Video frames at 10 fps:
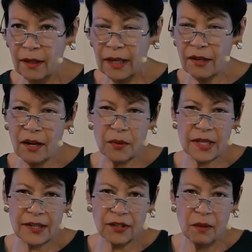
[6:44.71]
And God was
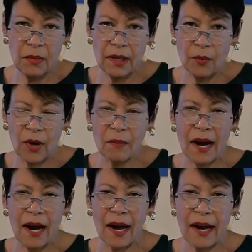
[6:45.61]
asking me, where am
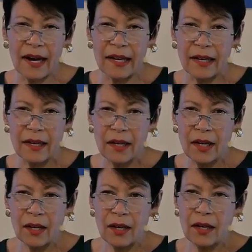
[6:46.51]
I
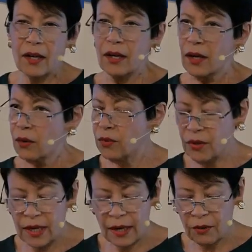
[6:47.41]

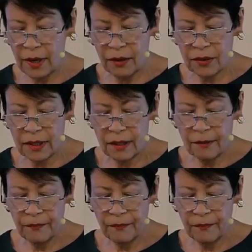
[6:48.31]
rooted and grounded?